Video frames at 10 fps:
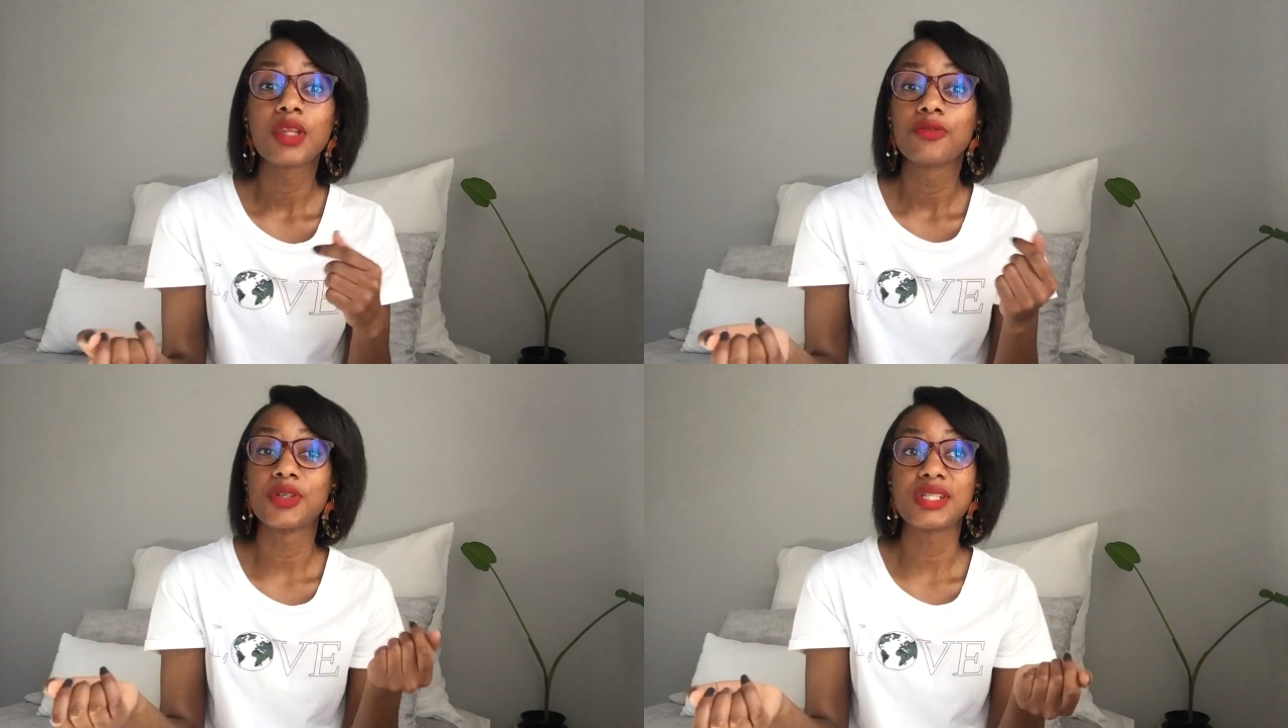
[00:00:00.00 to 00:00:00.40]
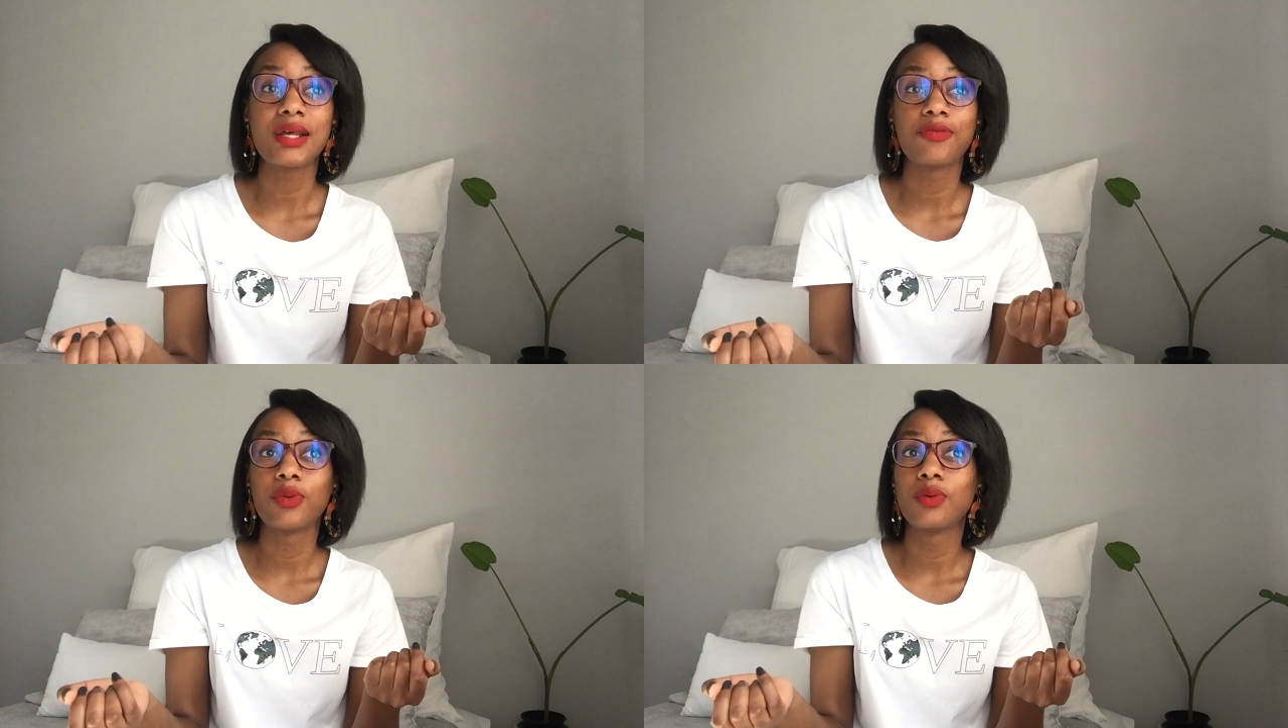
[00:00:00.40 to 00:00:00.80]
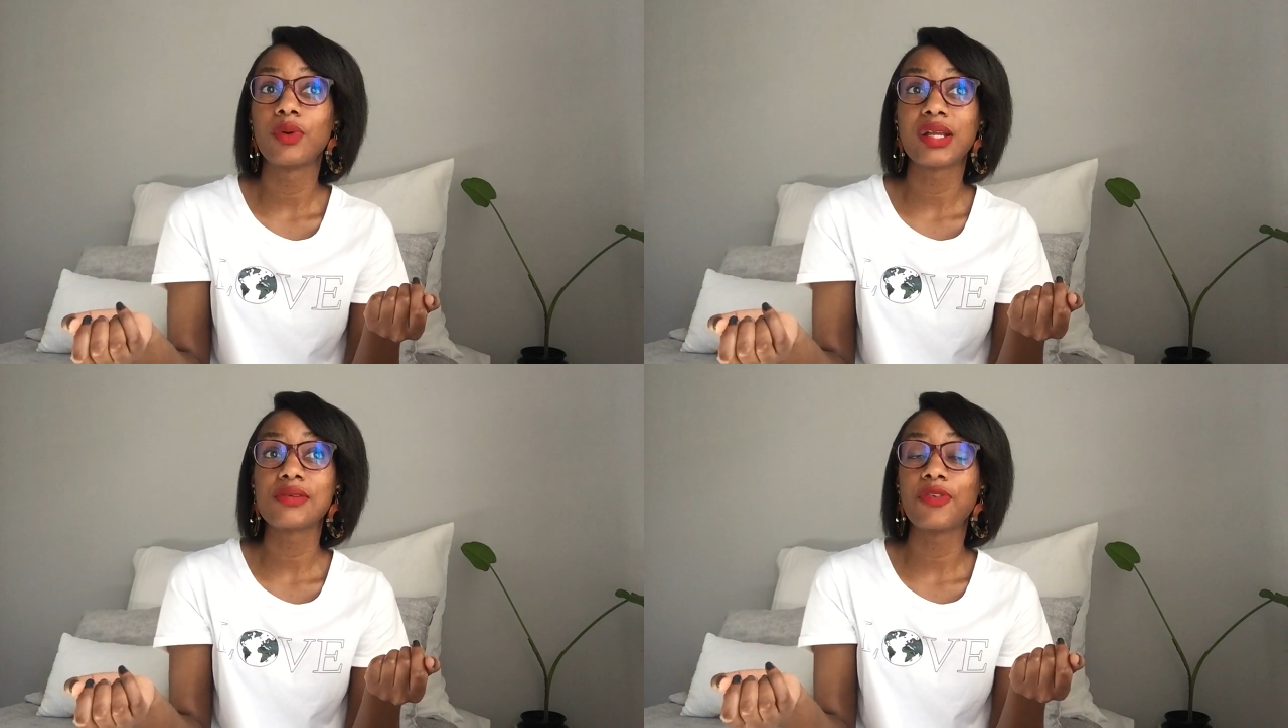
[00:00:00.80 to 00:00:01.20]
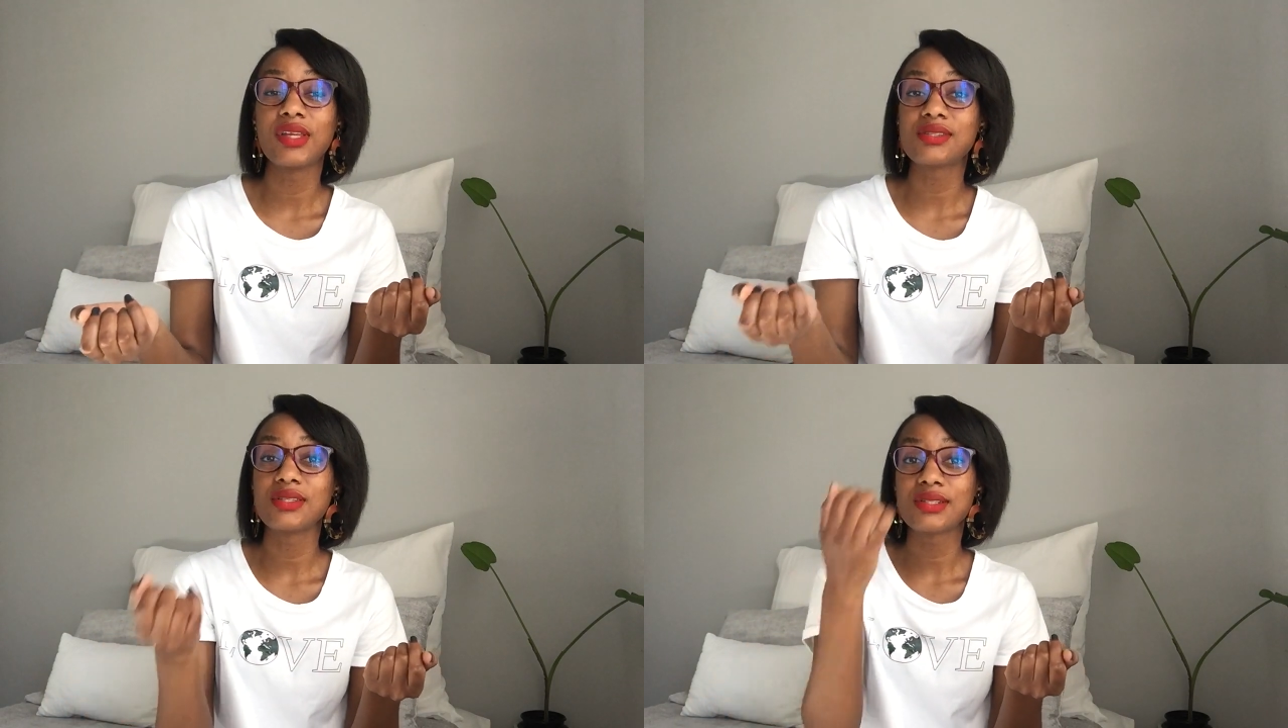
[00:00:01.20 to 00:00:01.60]
For
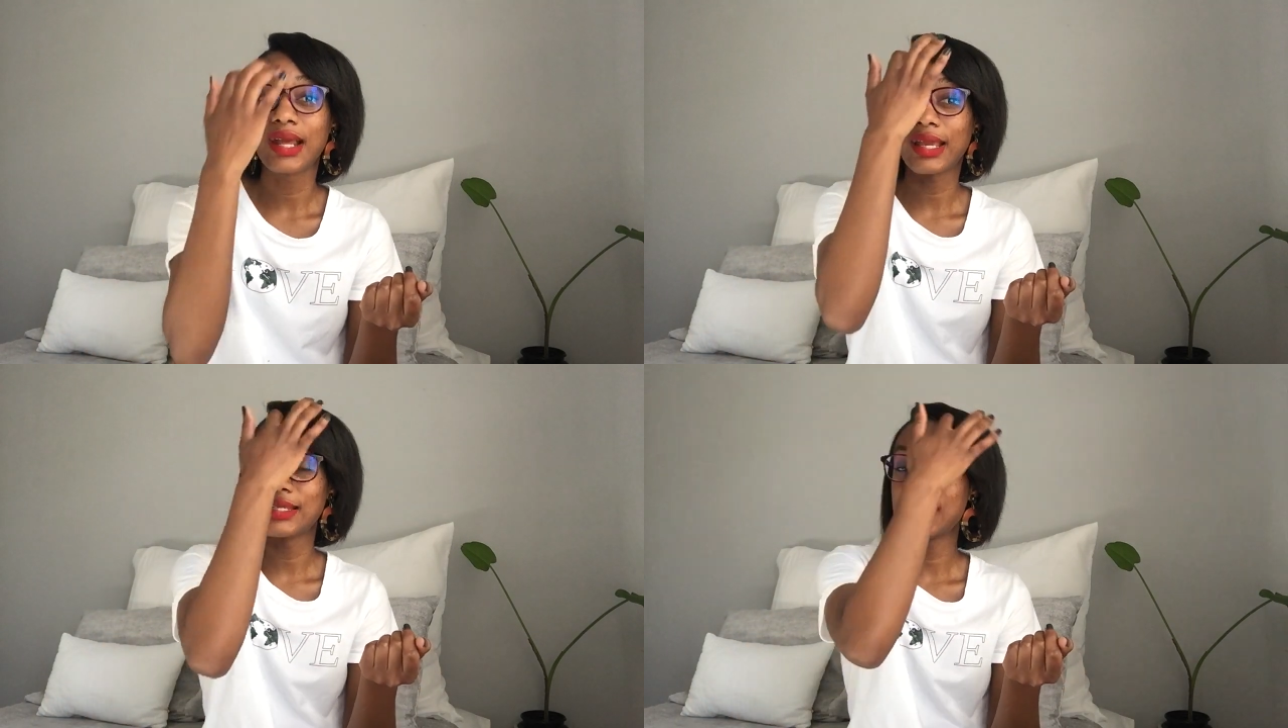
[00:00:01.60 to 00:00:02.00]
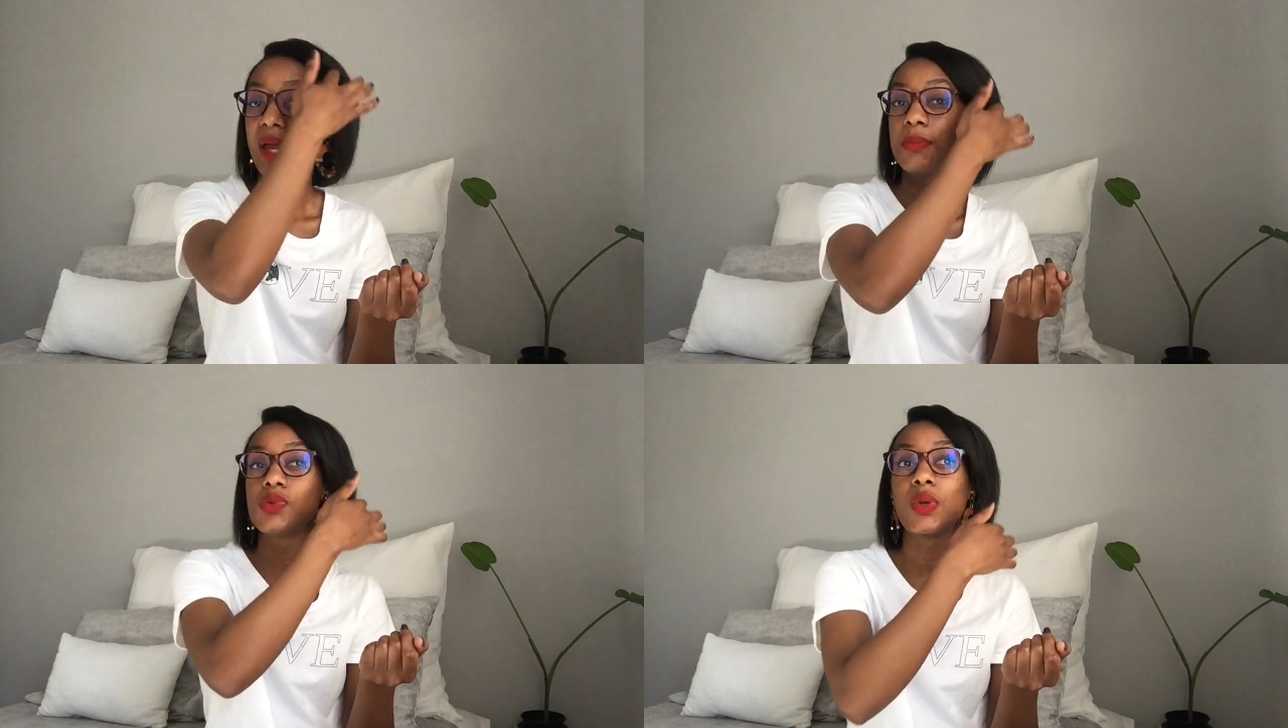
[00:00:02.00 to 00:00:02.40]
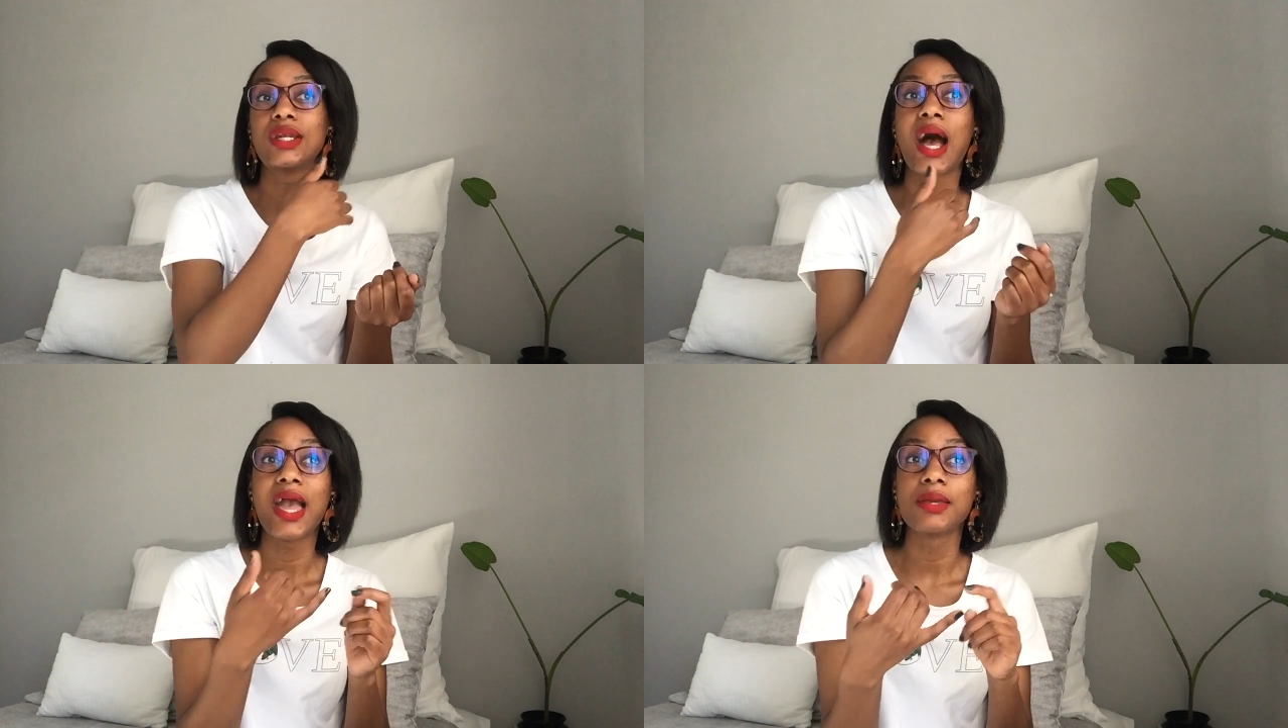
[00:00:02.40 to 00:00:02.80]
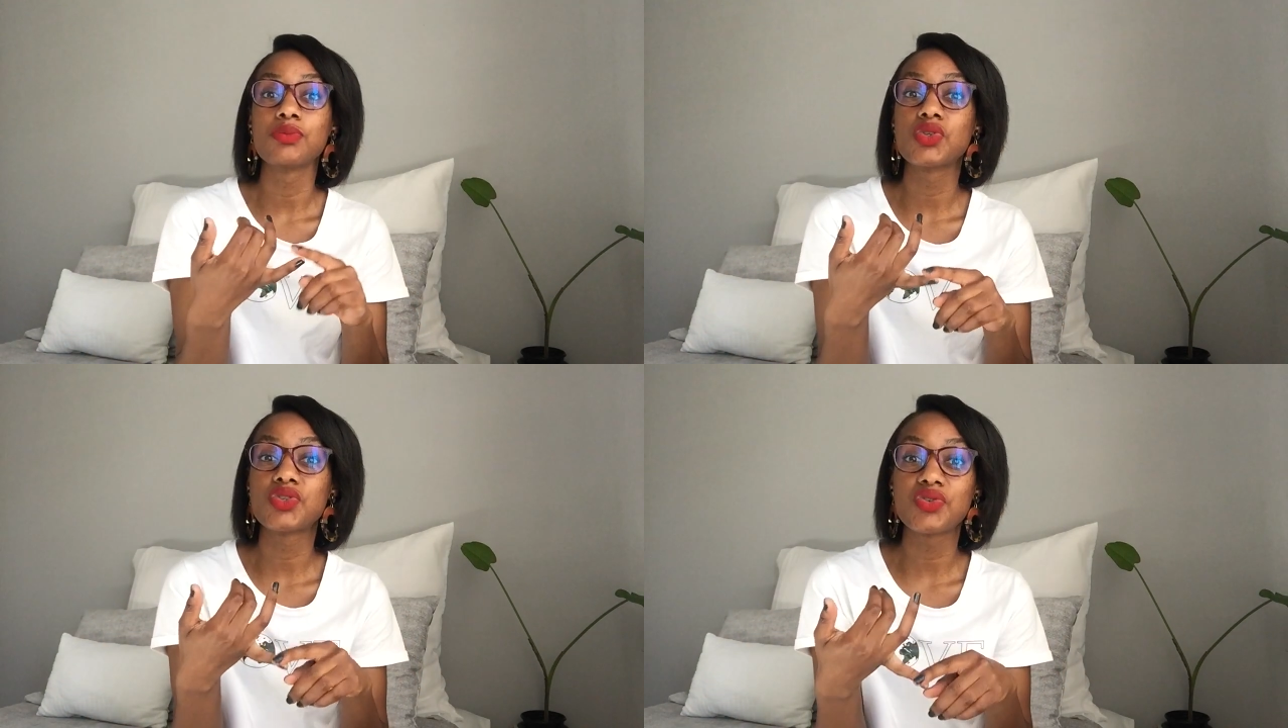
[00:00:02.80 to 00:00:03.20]
instance, like at times when I
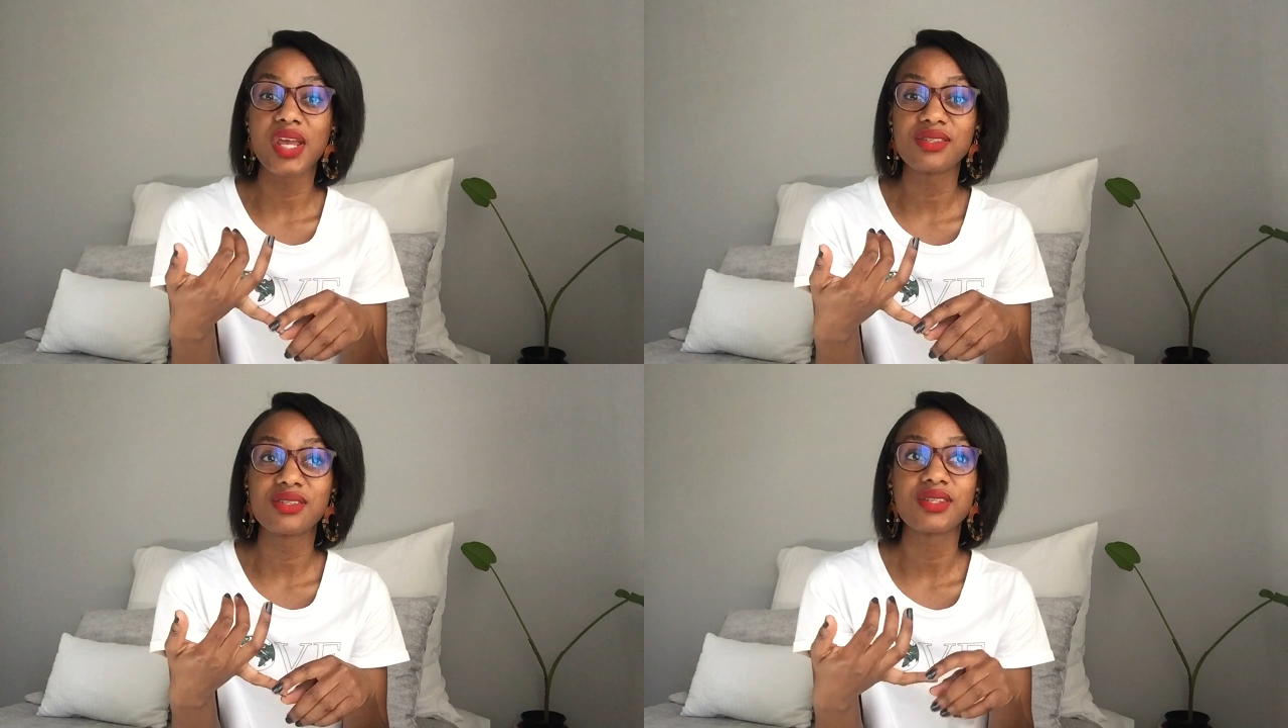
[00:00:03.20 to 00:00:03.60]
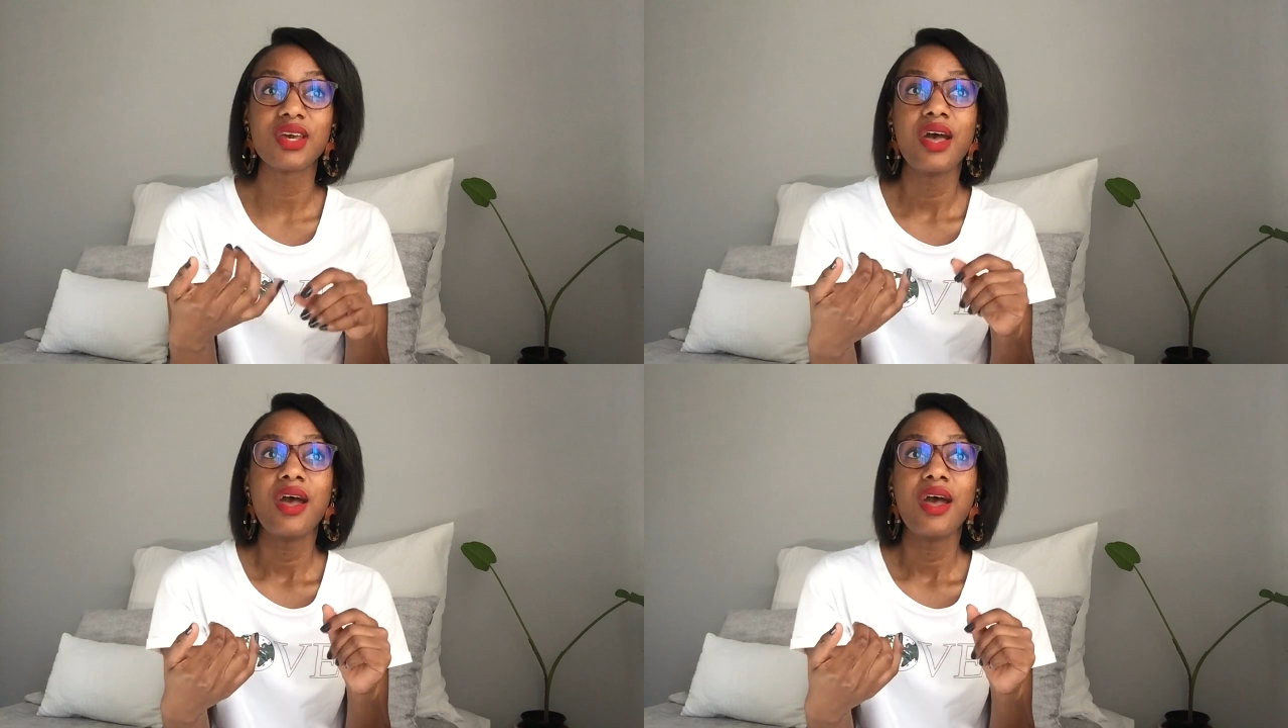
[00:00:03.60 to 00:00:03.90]
am stressed,